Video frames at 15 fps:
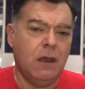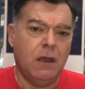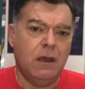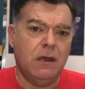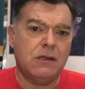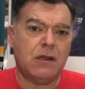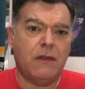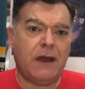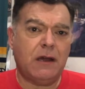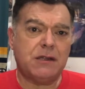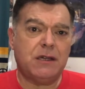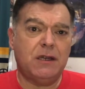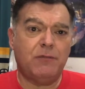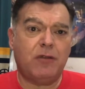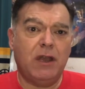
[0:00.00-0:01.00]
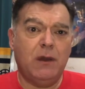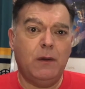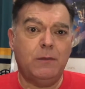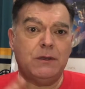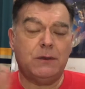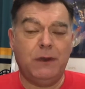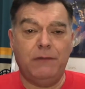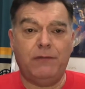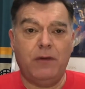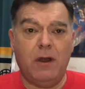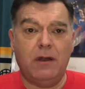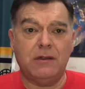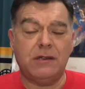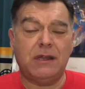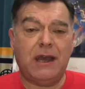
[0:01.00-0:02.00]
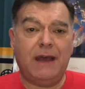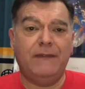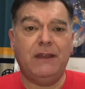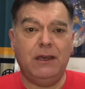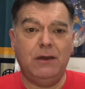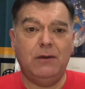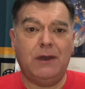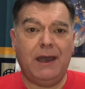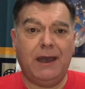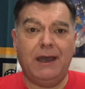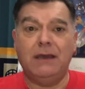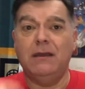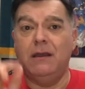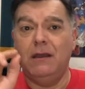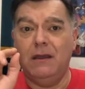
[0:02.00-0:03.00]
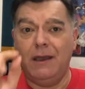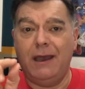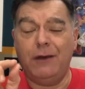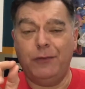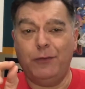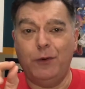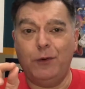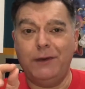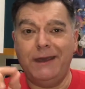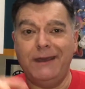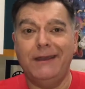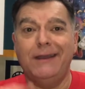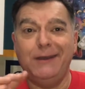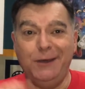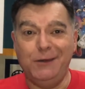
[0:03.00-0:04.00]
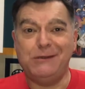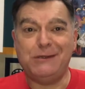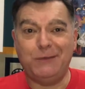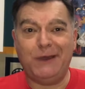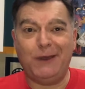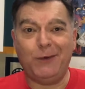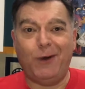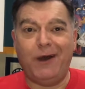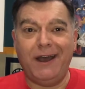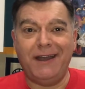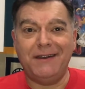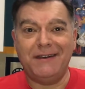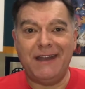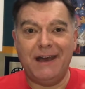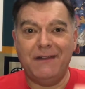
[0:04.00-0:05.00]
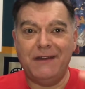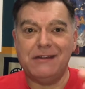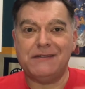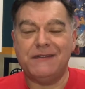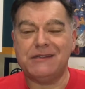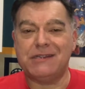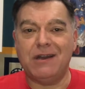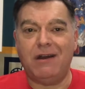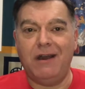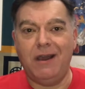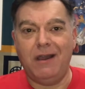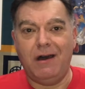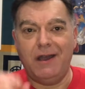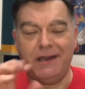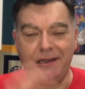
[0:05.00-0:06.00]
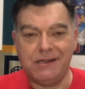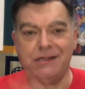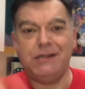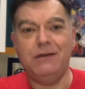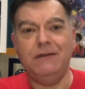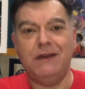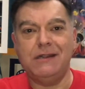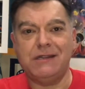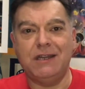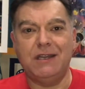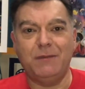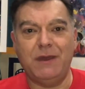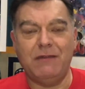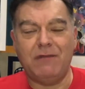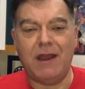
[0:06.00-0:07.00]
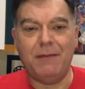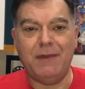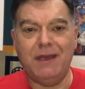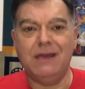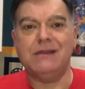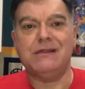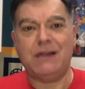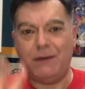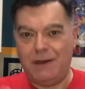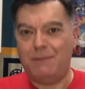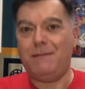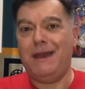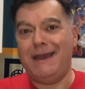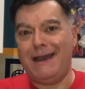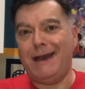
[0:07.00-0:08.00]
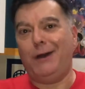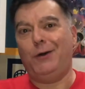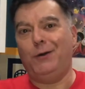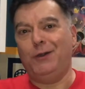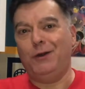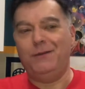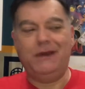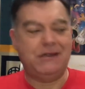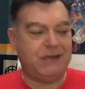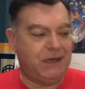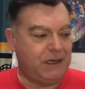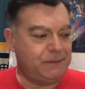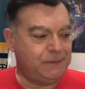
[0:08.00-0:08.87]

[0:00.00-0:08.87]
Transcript: So that's going to bring you in between France and the UK. Health warning, used to be quiet, now there's the Skyliner, soon there's going to be Remy, so it may get a whole lot busier.